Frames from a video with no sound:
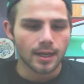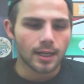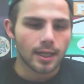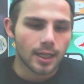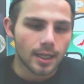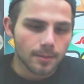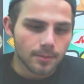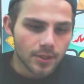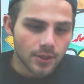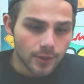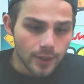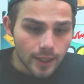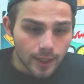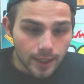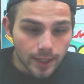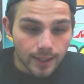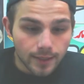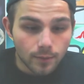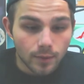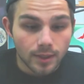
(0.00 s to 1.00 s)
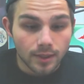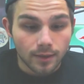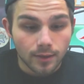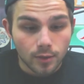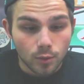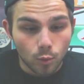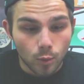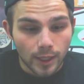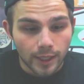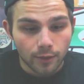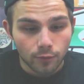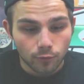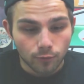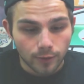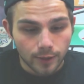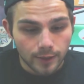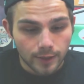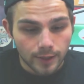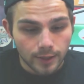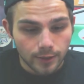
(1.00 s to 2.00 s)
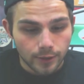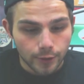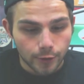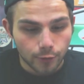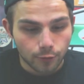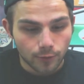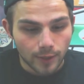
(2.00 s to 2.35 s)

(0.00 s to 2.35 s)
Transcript: Um, so yeah, it does wick really good.